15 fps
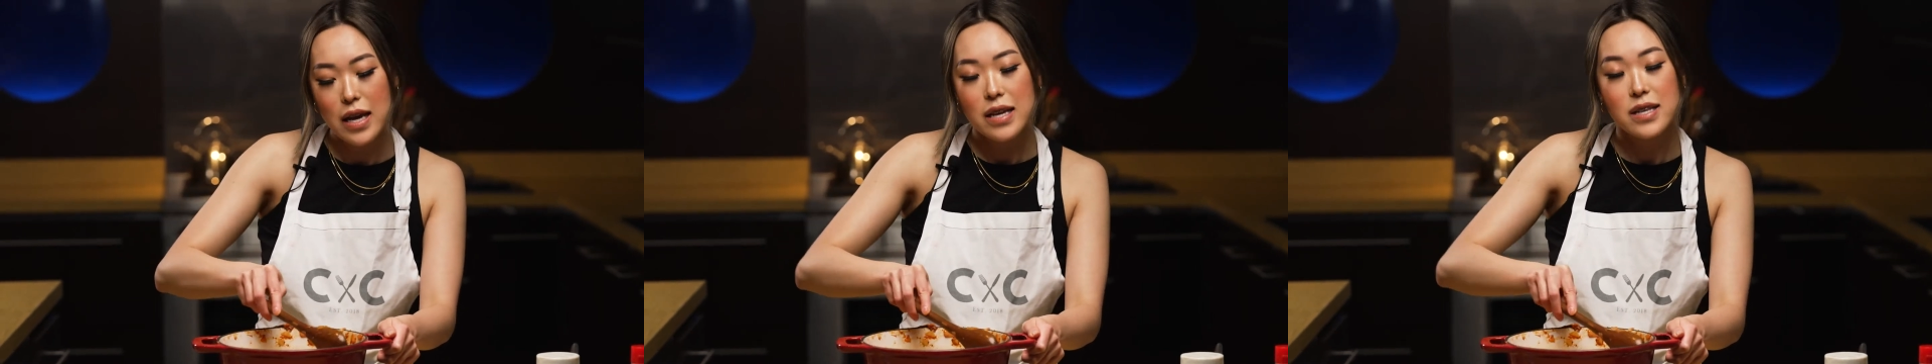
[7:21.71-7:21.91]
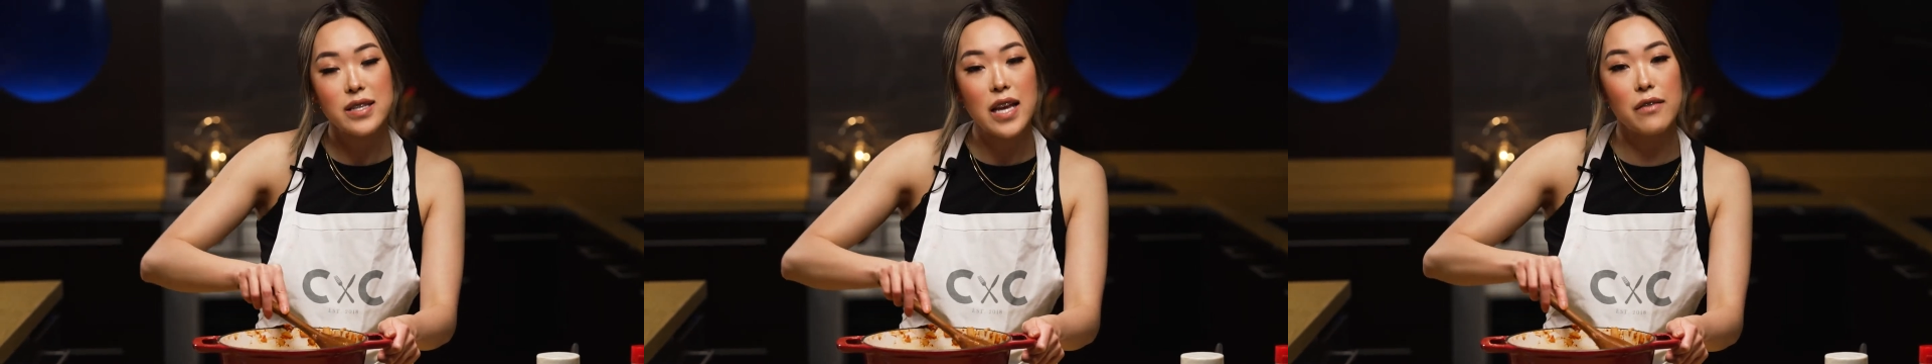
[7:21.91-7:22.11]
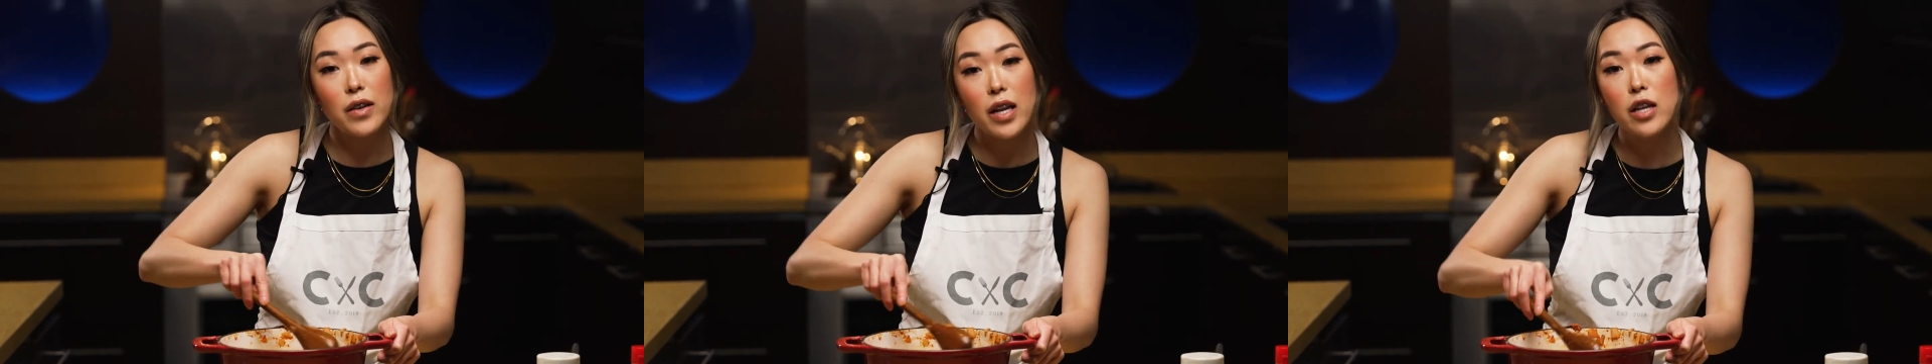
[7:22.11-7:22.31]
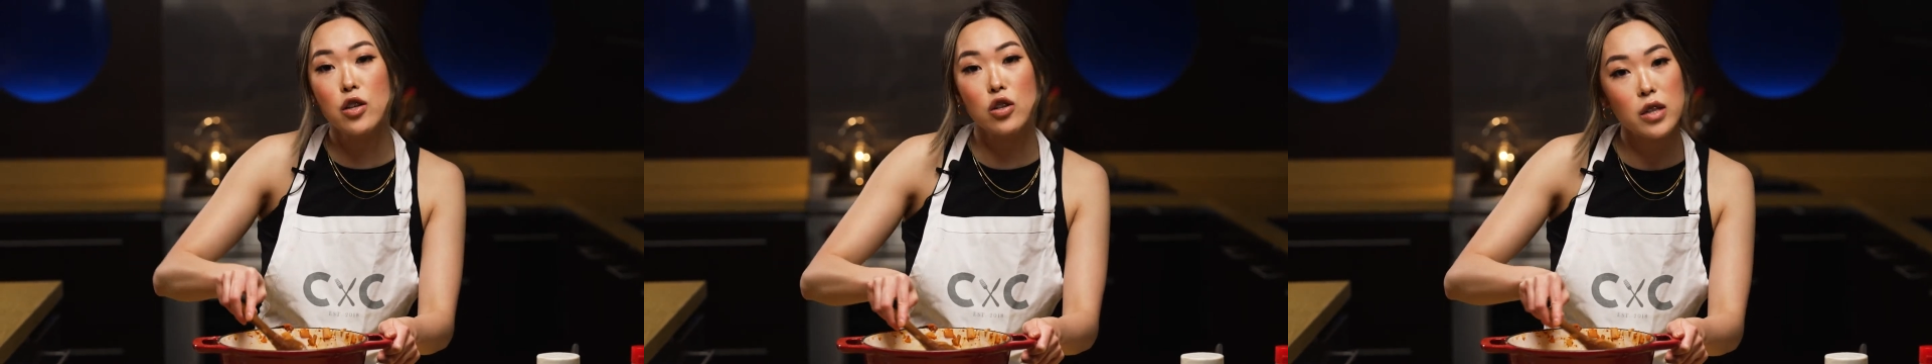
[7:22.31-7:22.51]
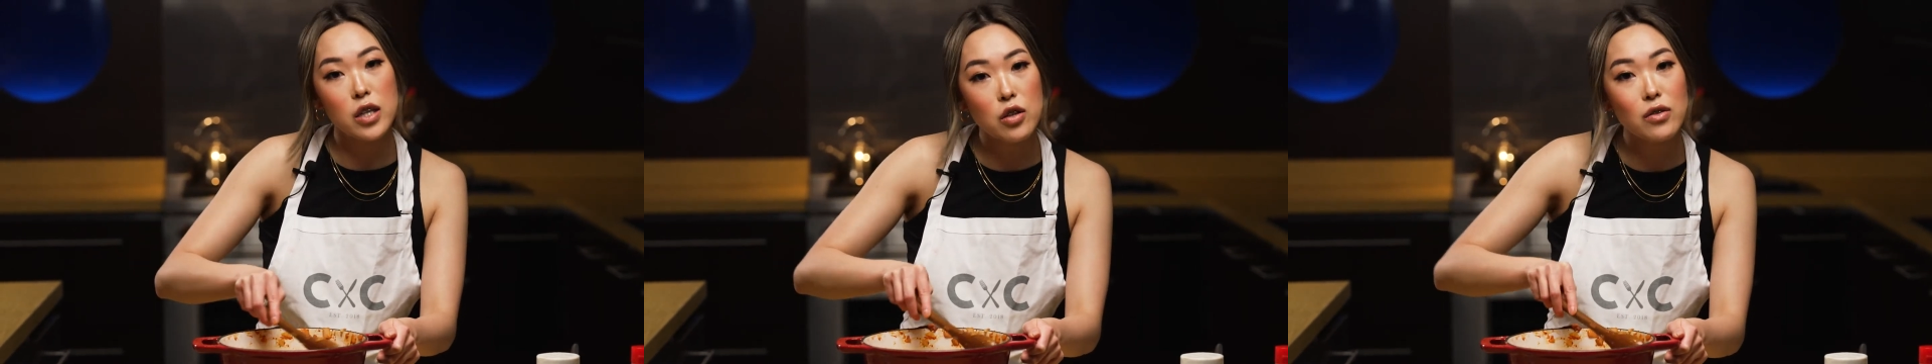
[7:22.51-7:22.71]
Save it in your
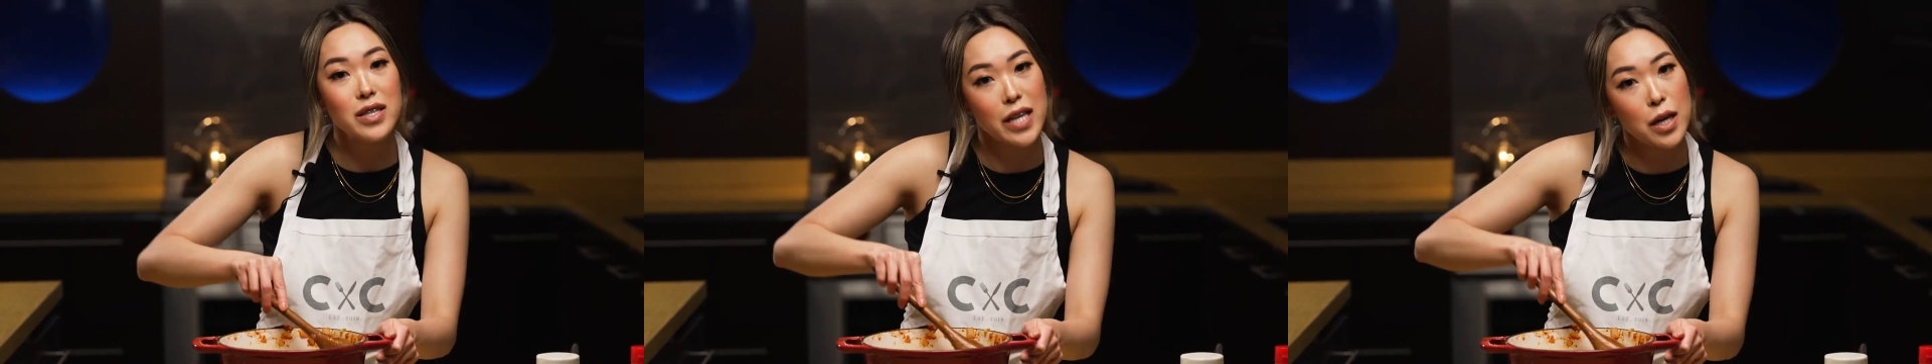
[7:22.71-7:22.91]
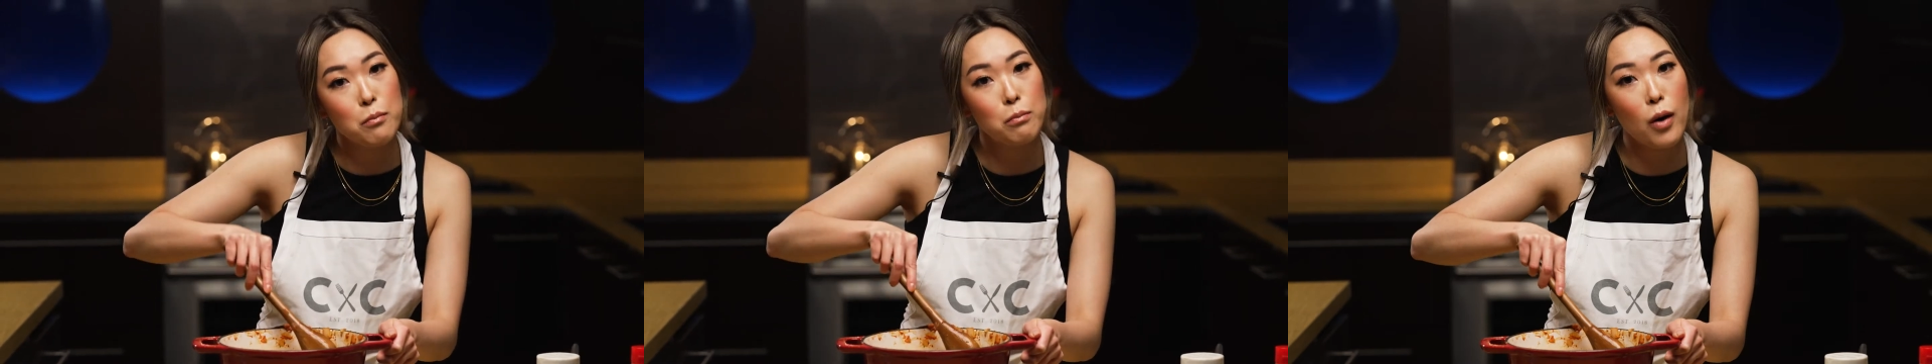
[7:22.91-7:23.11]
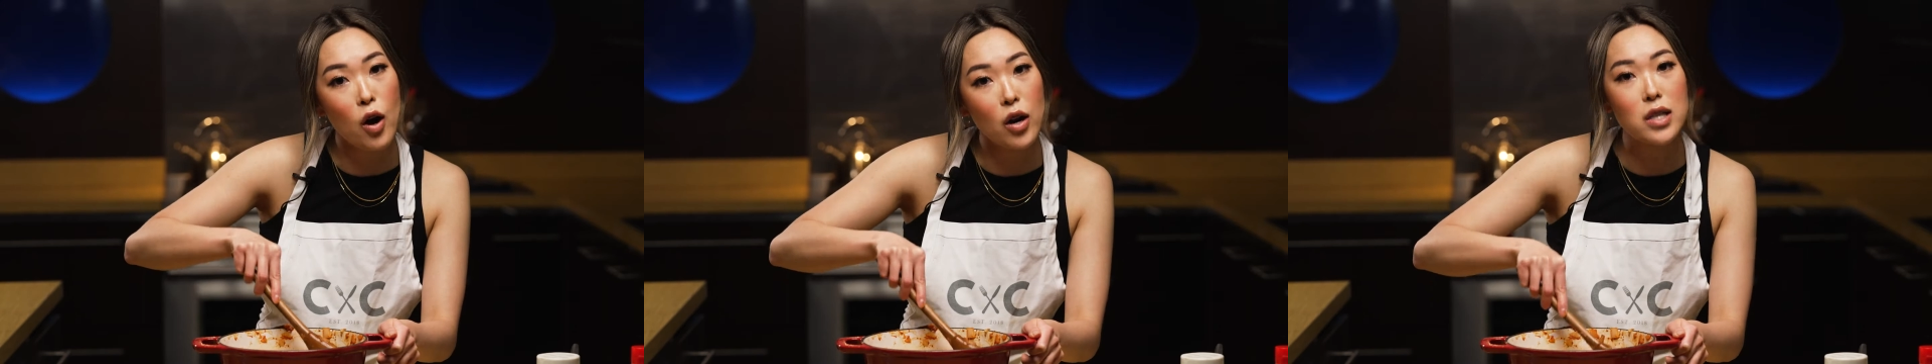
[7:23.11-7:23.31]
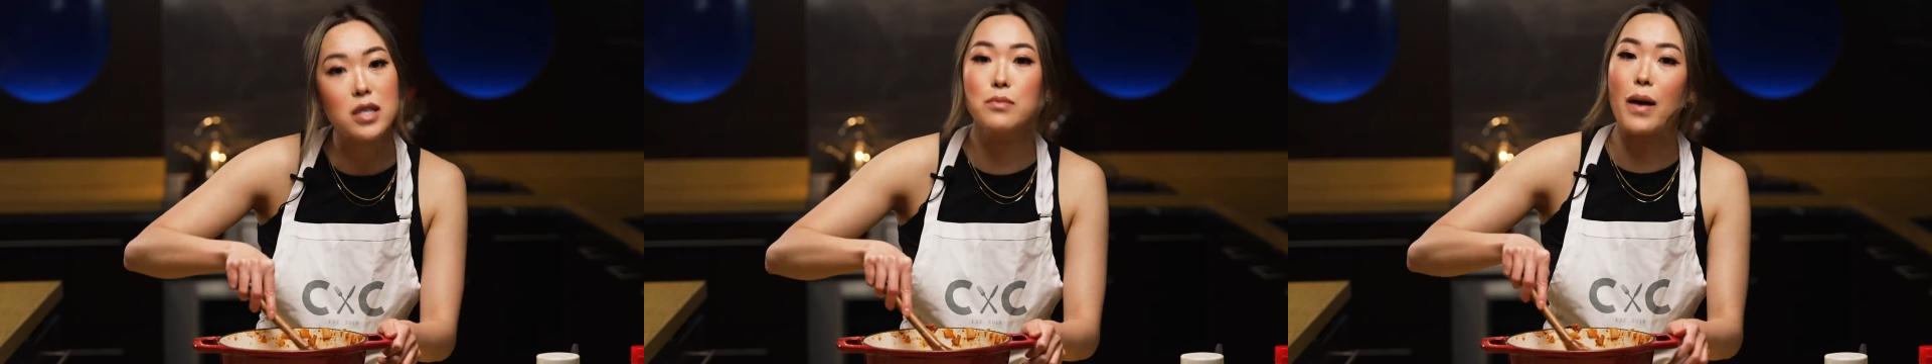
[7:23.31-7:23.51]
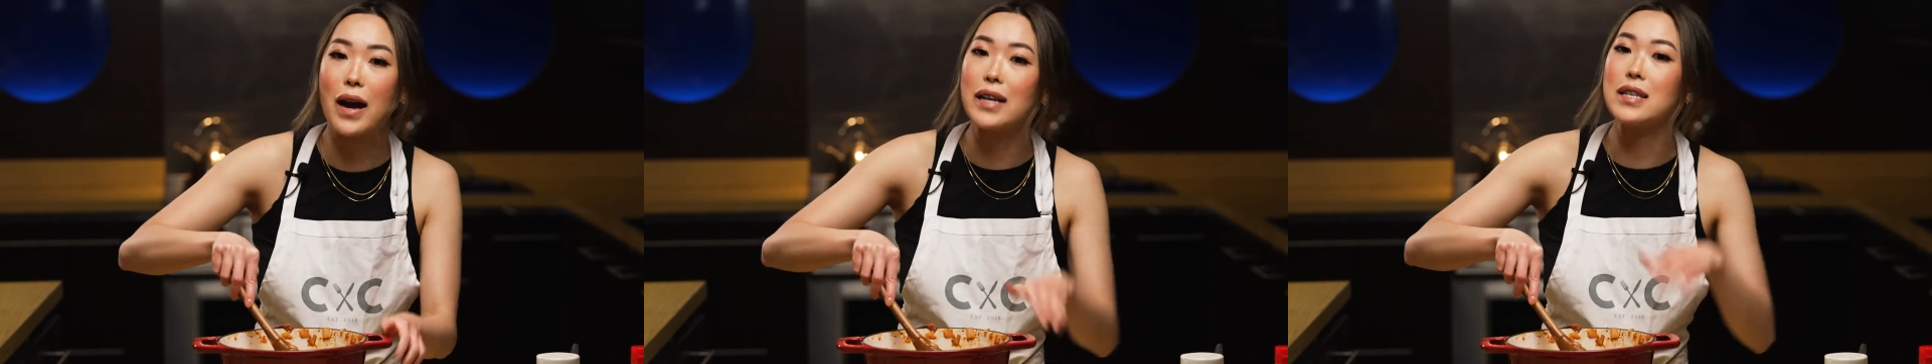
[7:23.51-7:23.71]
little tip box
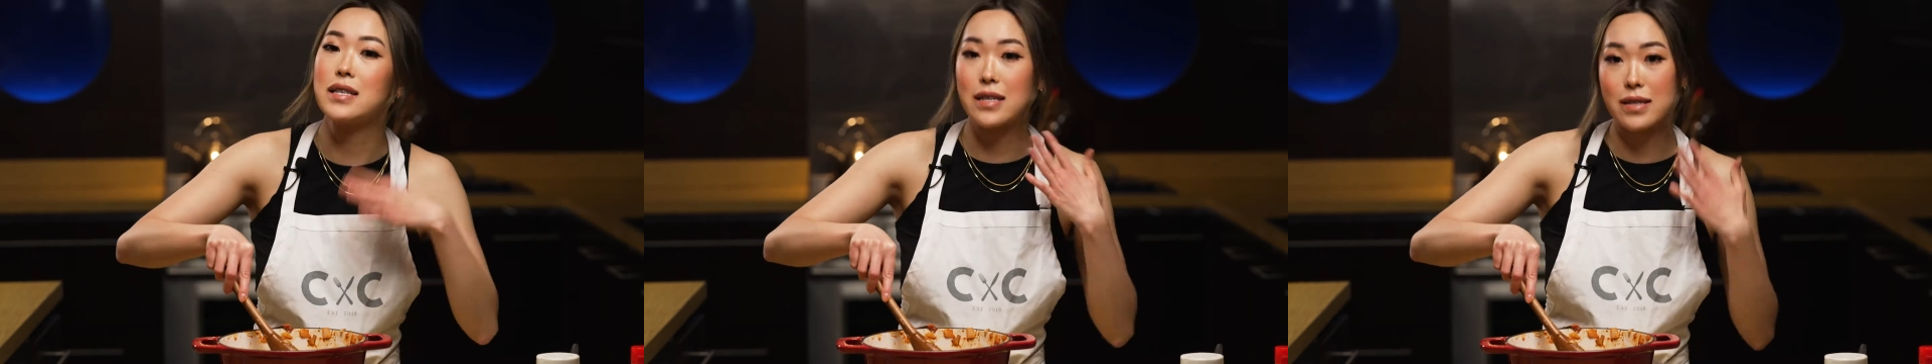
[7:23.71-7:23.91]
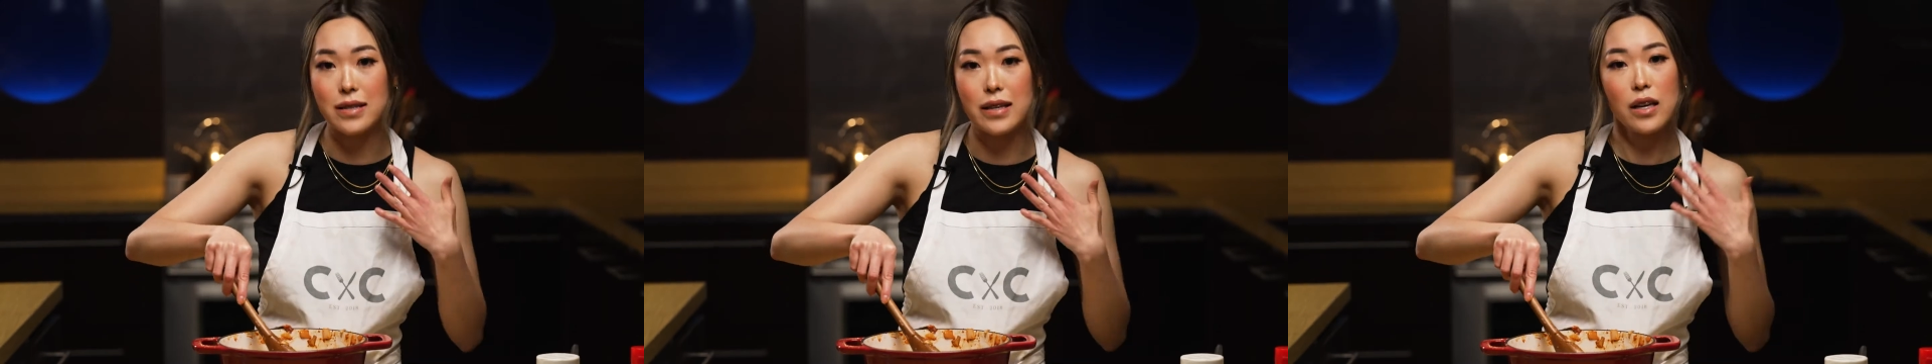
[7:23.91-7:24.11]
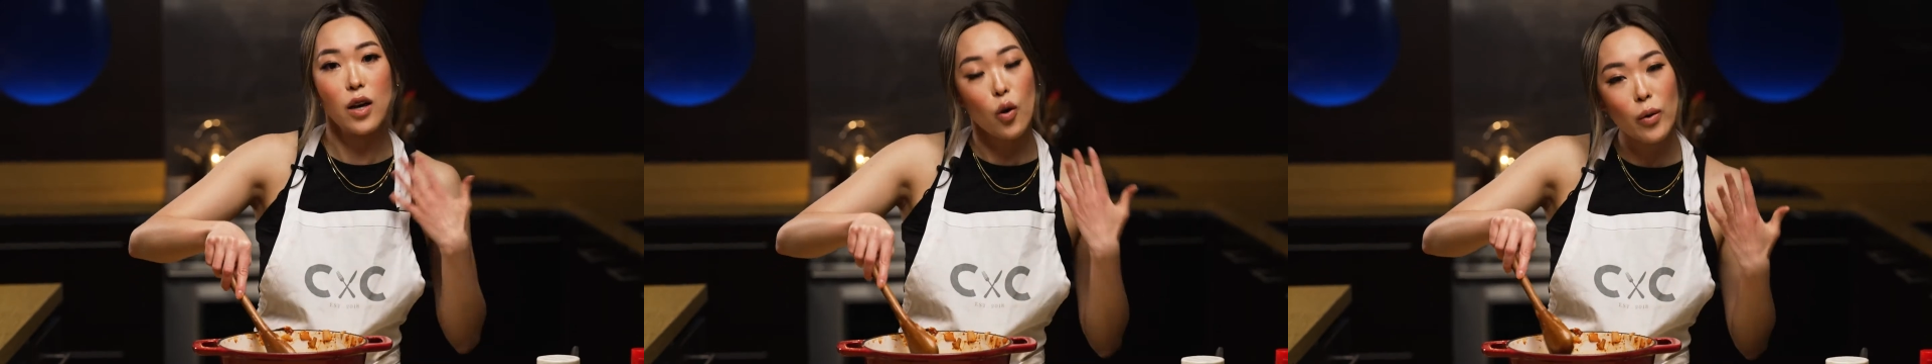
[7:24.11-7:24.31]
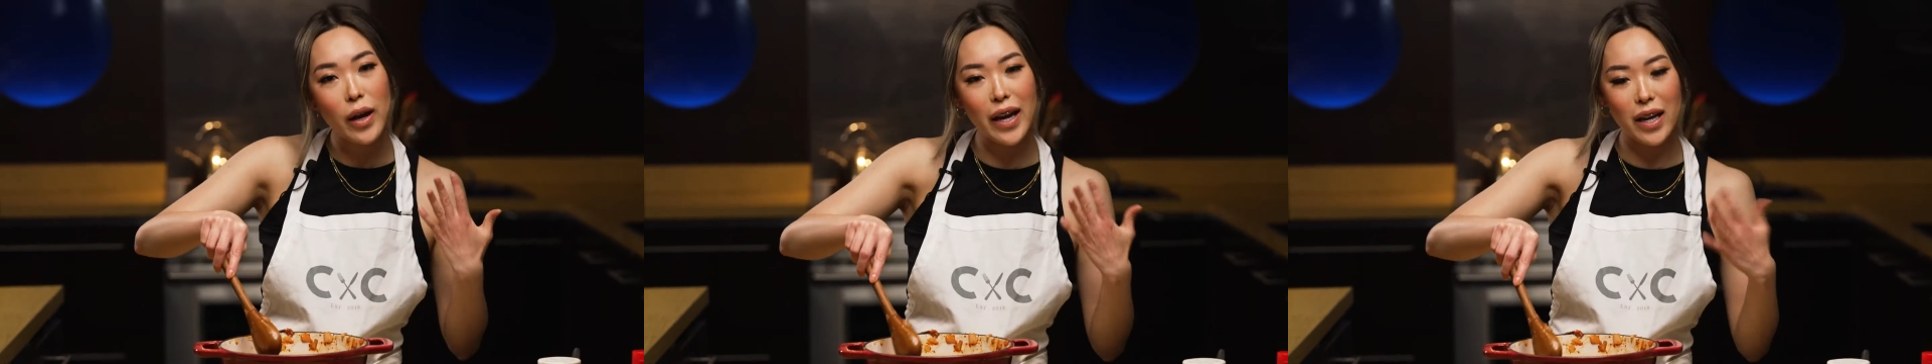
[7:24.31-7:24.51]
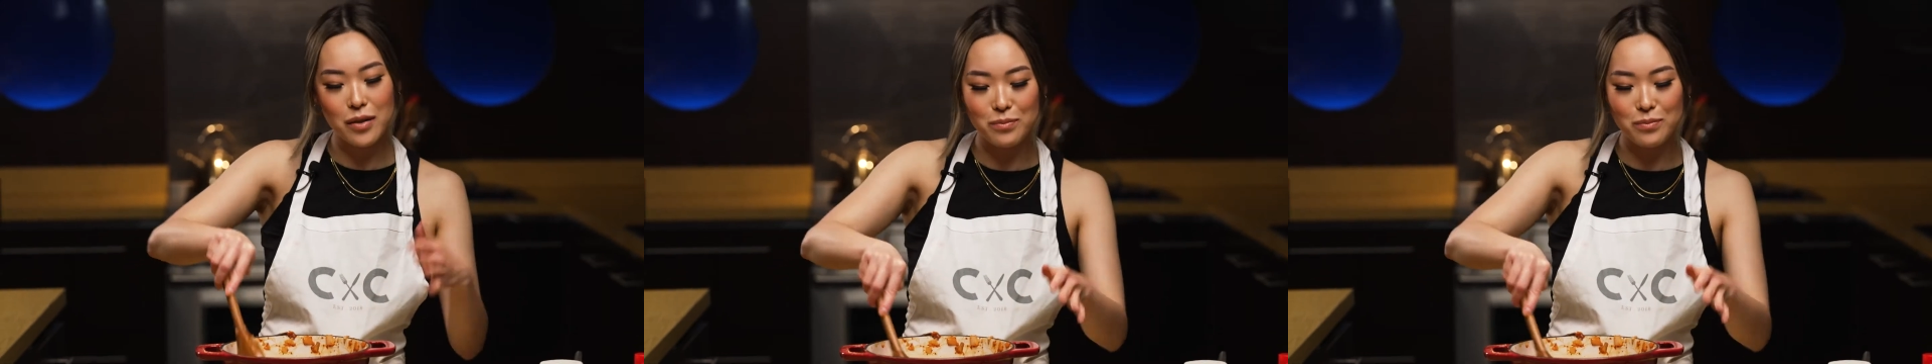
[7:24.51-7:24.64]
by CC, okay?